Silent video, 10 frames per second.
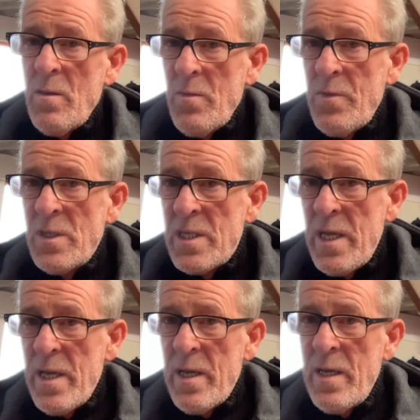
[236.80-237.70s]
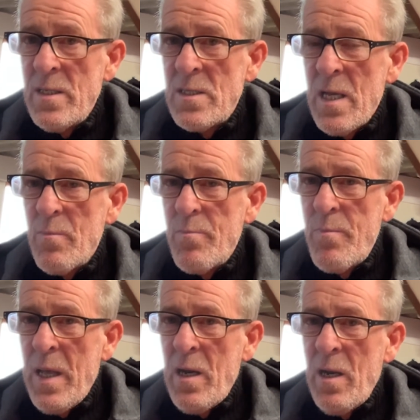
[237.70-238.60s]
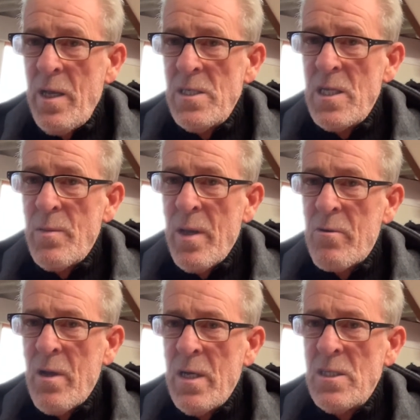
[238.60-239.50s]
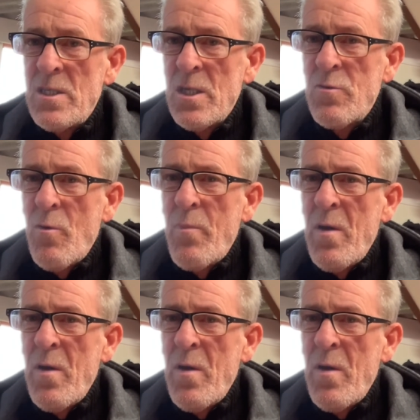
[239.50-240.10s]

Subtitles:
This here is that panel there you see in the background is 6 foot by